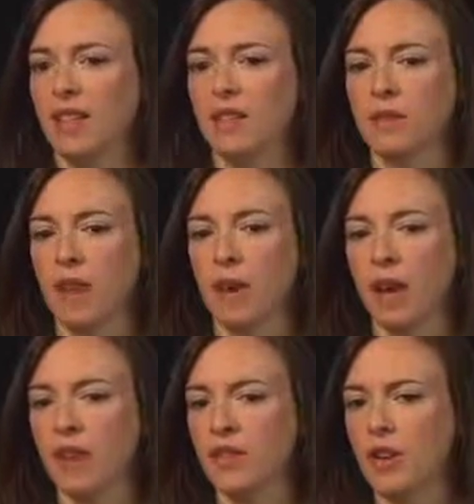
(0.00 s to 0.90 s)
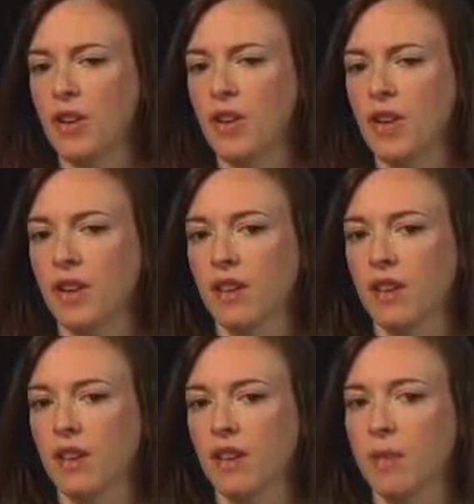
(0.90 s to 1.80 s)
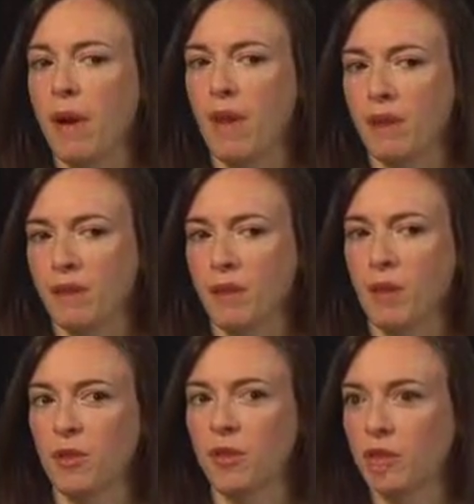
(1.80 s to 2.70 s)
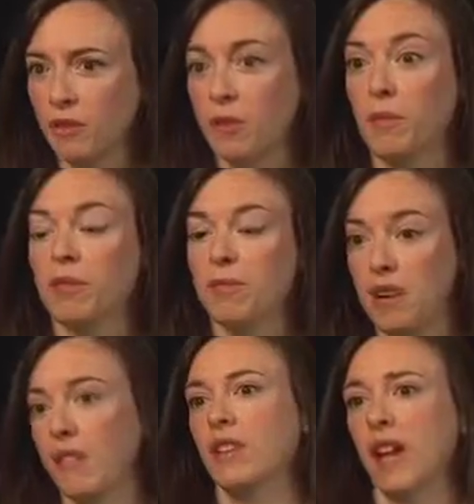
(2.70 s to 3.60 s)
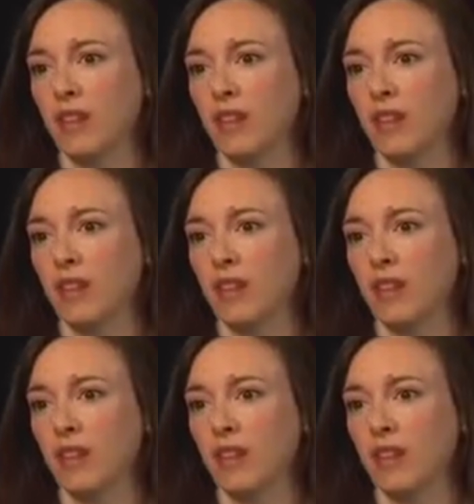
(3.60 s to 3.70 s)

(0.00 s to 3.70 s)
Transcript: and so I don't think the best and most beautiful and most meaningful